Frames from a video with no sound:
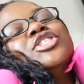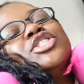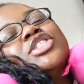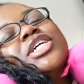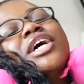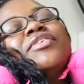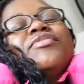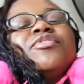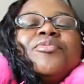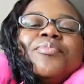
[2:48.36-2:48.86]

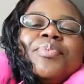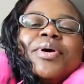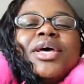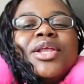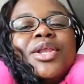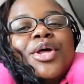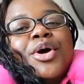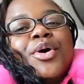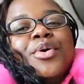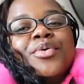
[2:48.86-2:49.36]
travel
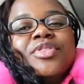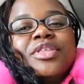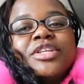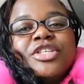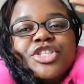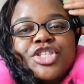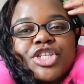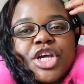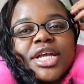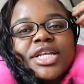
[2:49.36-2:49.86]
pillow. The
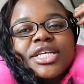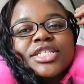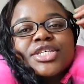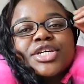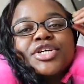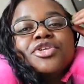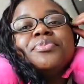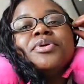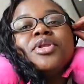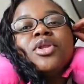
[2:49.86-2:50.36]
journey's
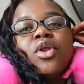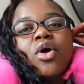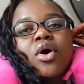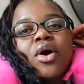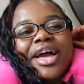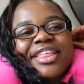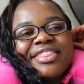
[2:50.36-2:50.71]
gonna be long.